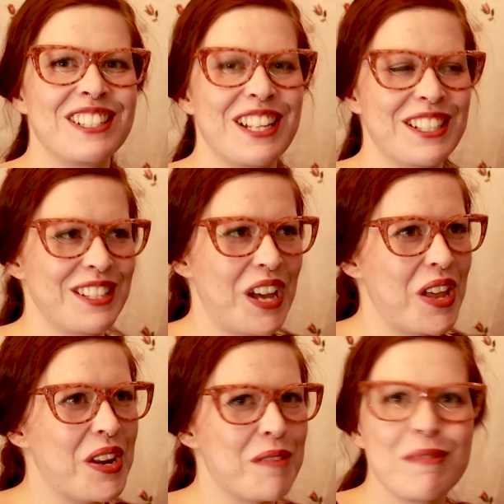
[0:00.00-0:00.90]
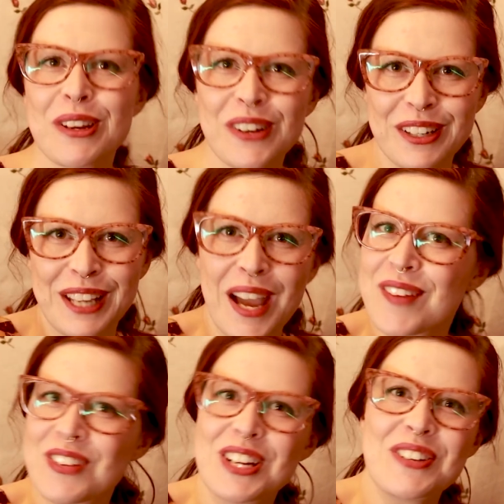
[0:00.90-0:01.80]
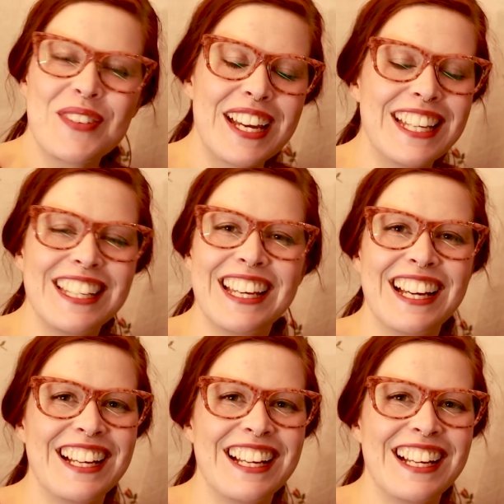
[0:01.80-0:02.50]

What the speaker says: does not appear on camera when